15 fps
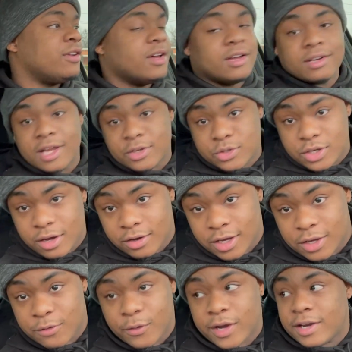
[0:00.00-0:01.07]
that's what y'all
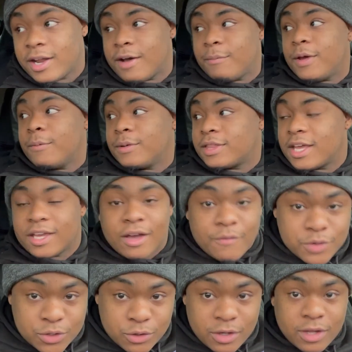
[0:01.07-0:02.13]
getting right now, man. But thank y'all
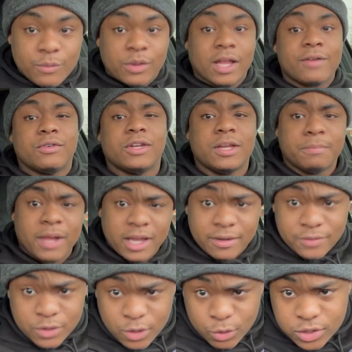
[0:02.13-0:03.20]
for tuning in for Life with D Black. If
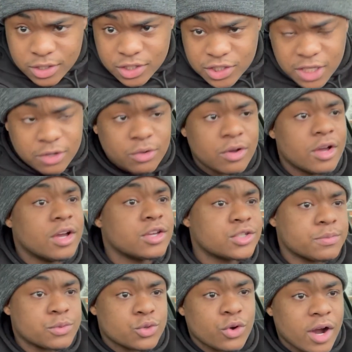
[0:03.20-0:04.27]
you're new to the channel,
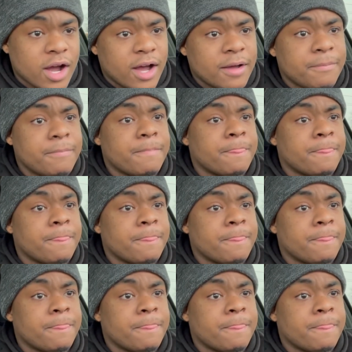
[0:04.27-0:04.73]
subscribe.